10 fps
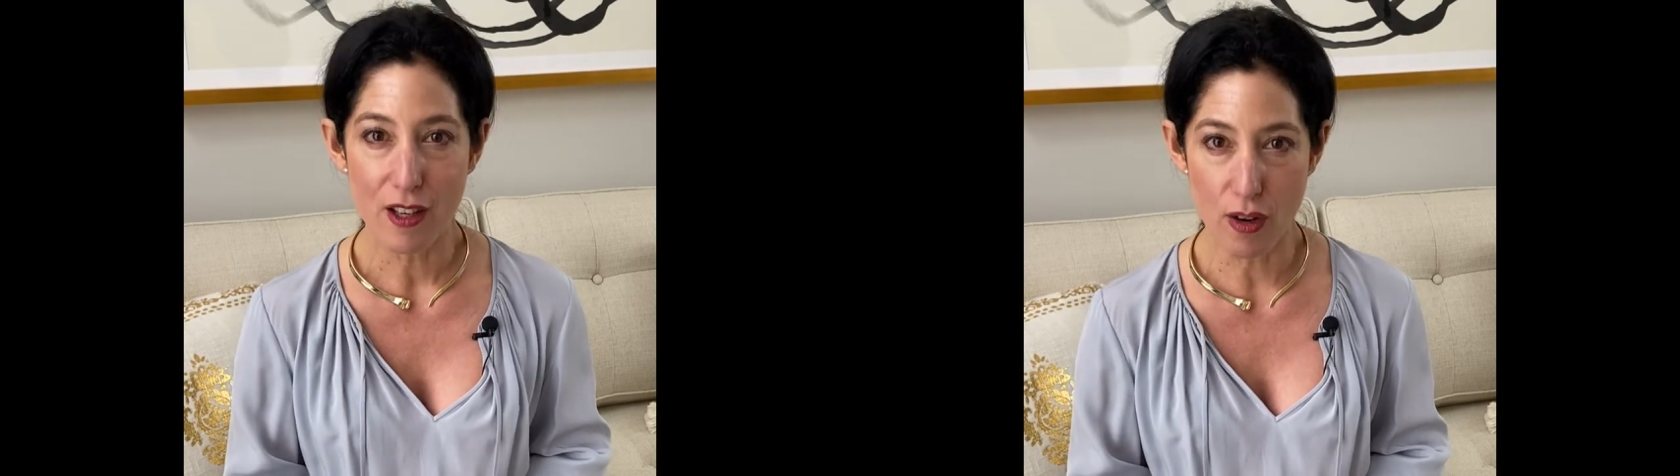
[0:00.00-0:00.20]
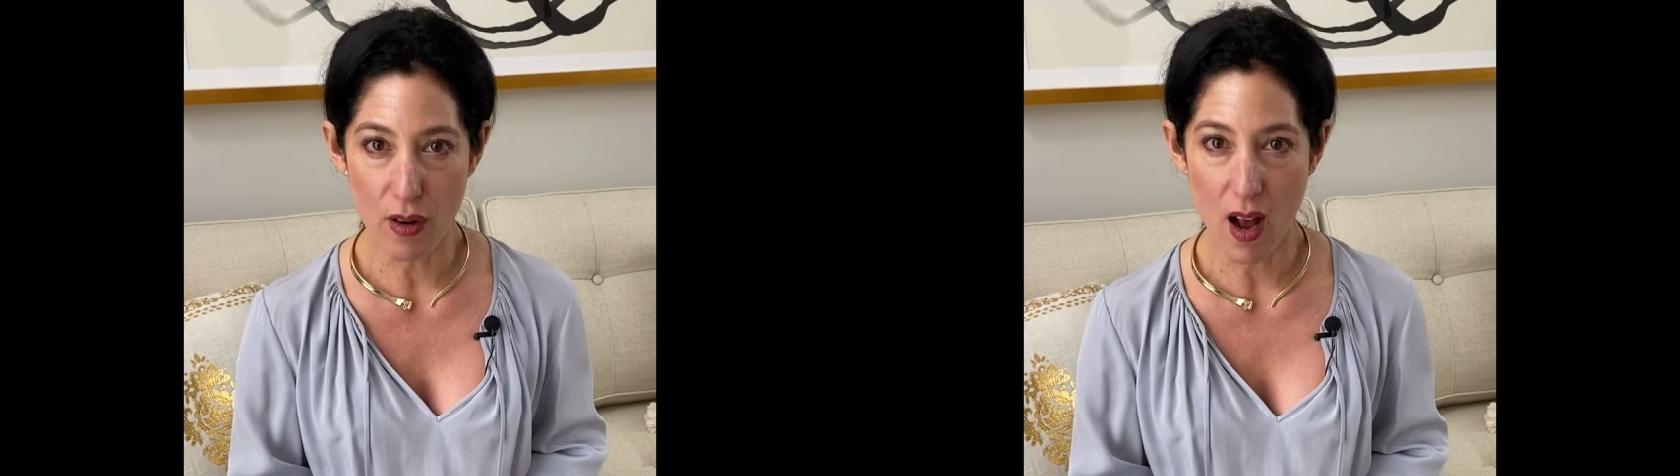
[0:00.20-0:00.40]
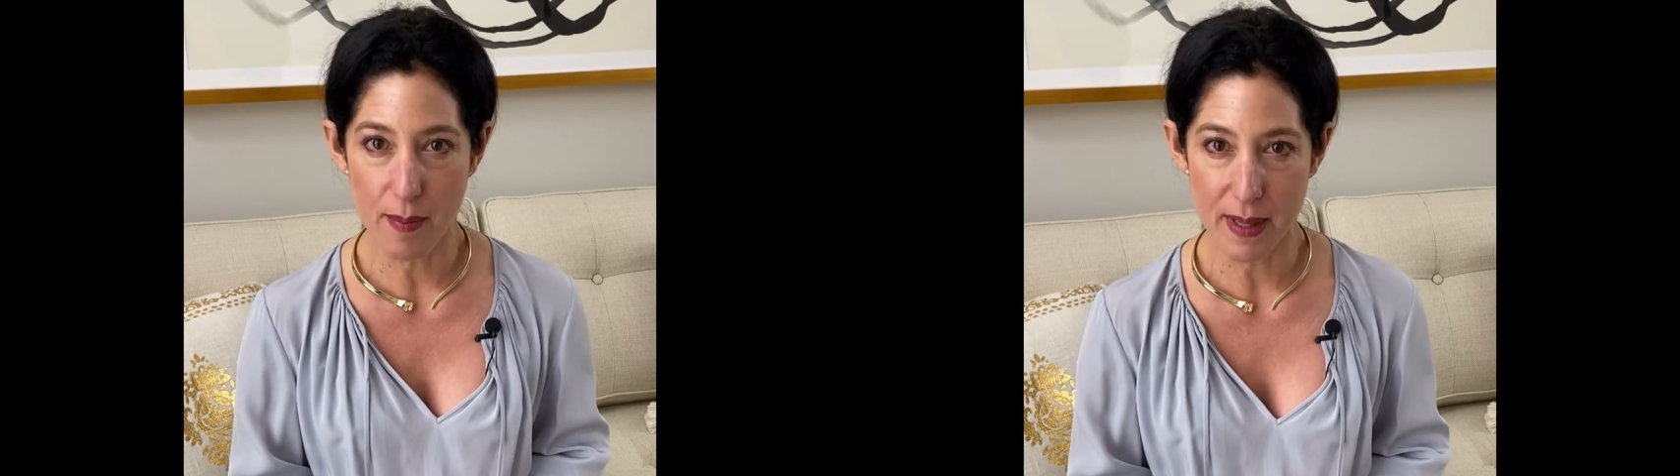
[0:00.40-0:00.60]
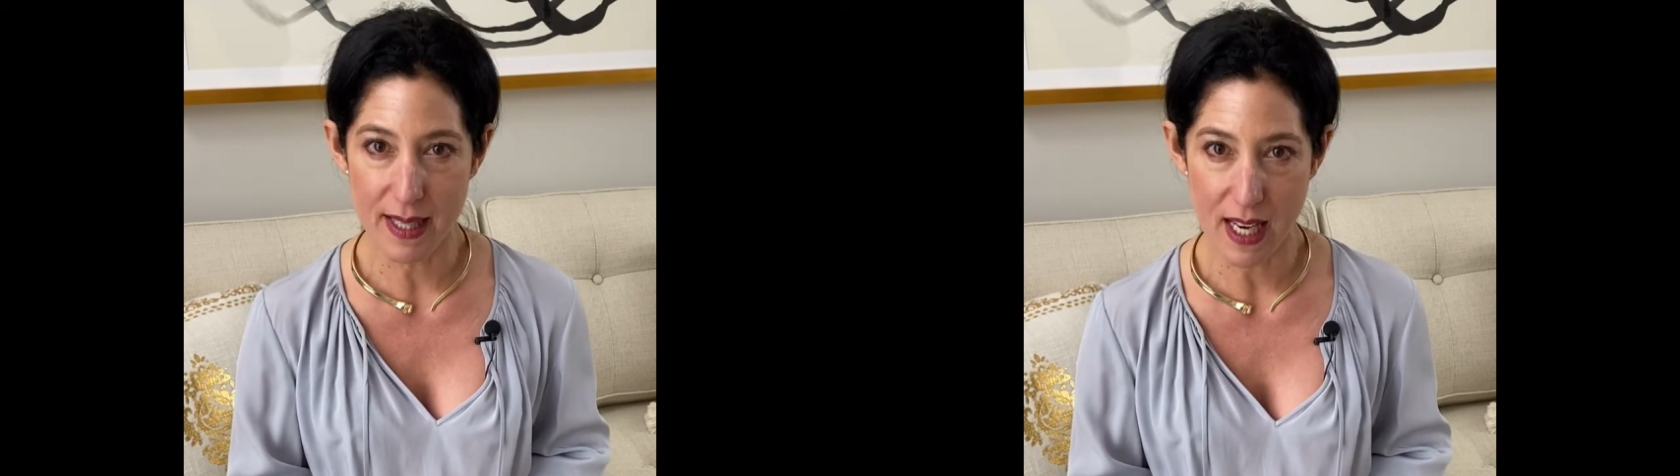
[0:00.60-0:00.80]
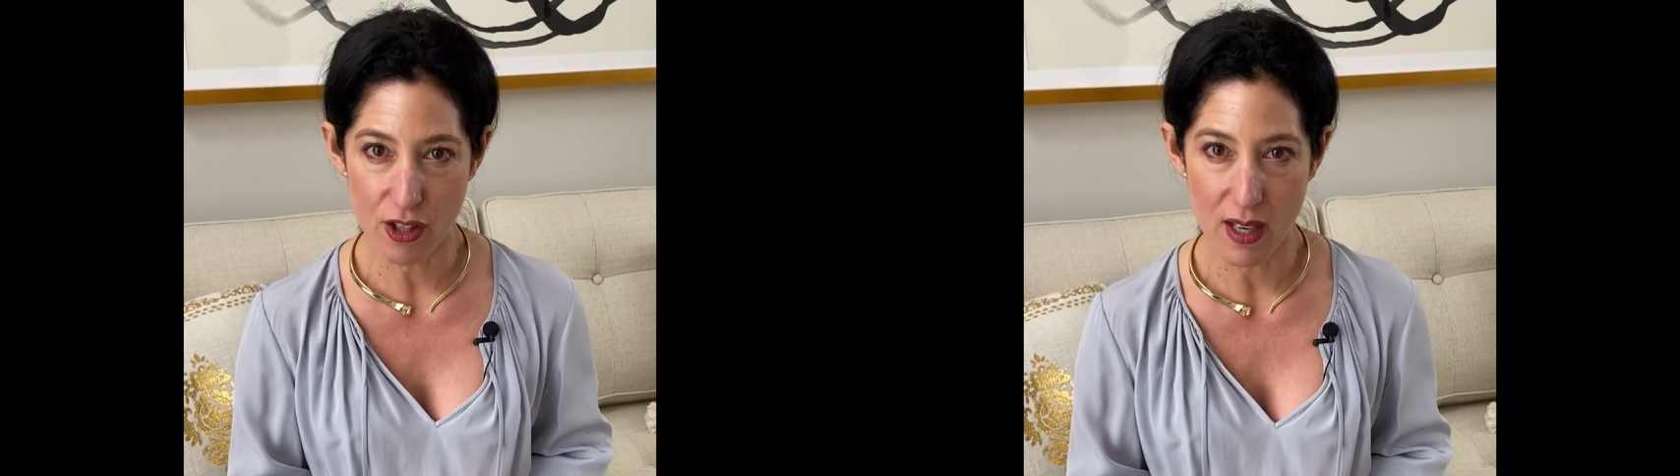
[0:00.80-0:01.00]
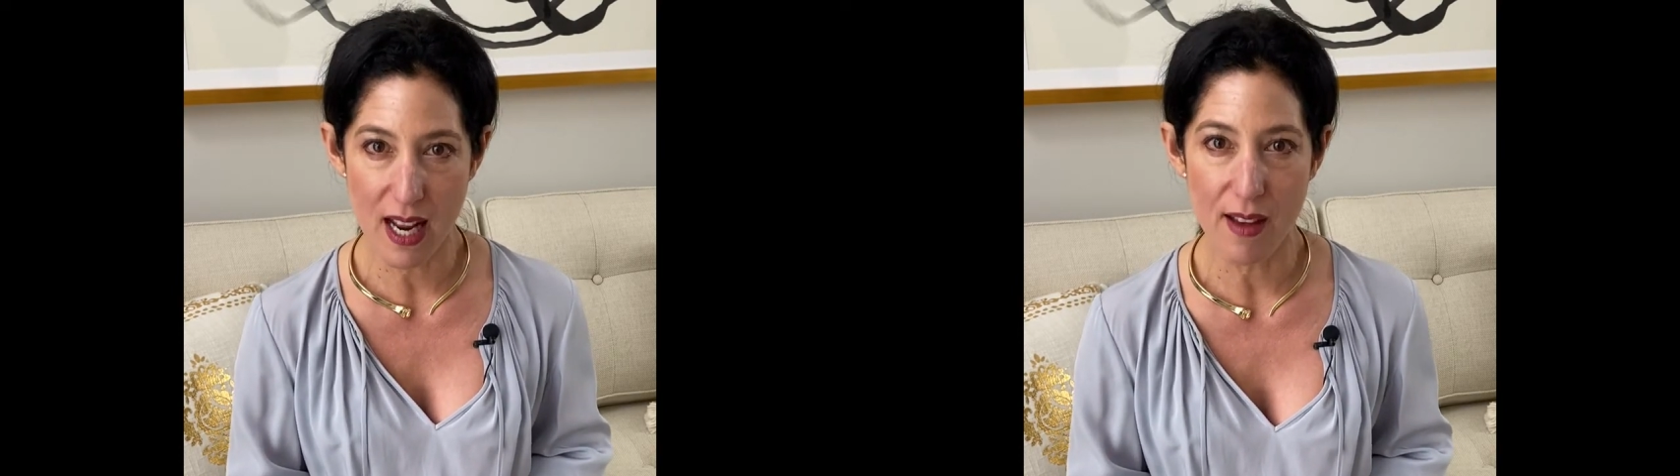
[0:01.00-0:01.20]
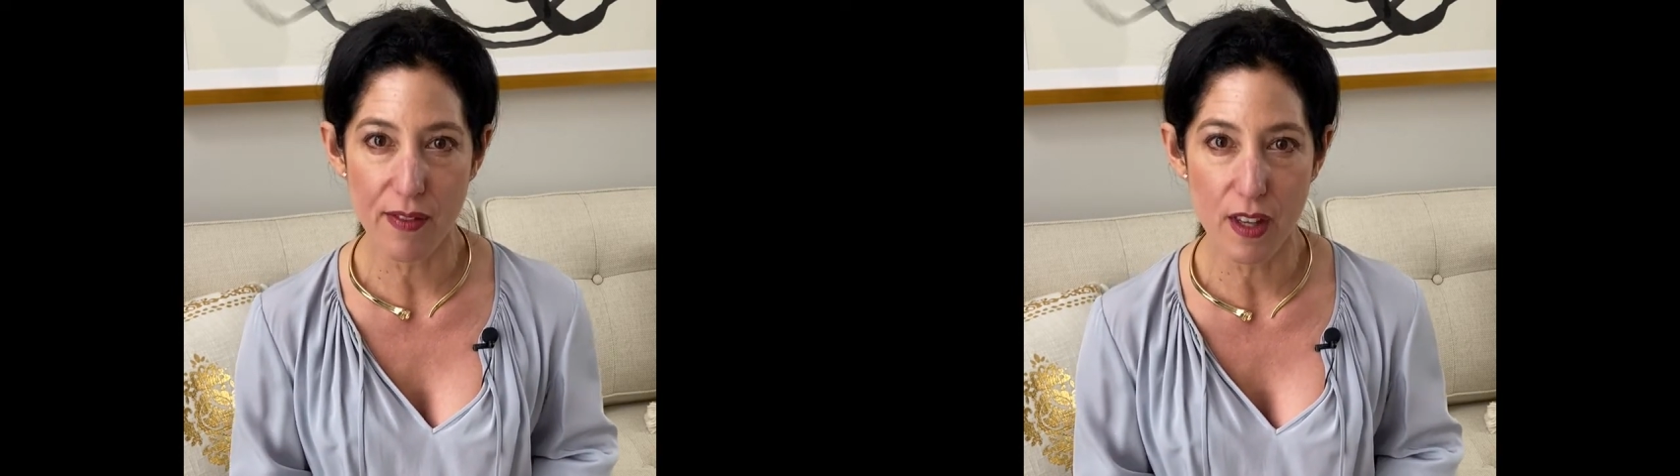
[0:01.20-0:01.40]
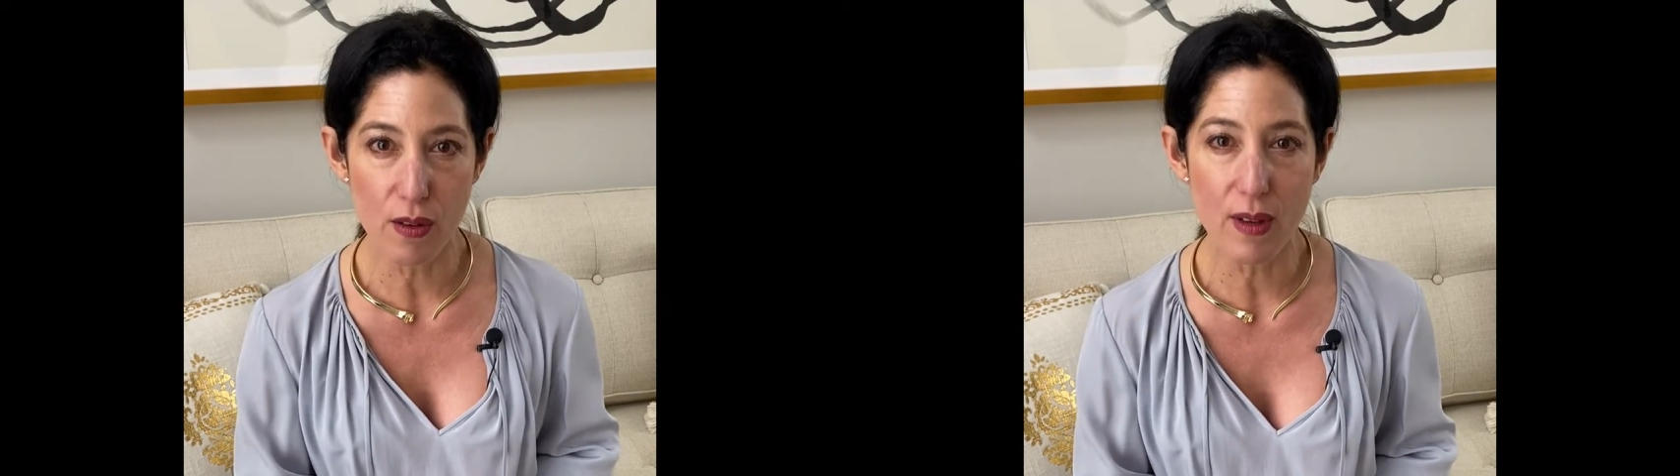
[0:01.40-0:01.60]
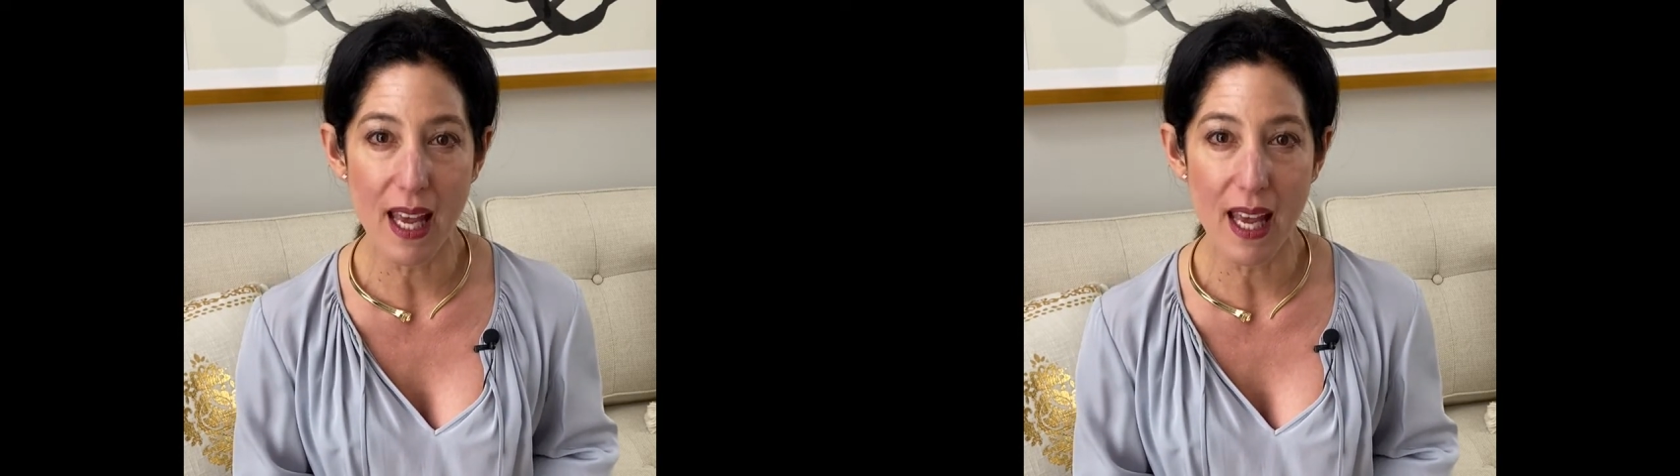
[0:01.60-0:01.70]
your compensation if you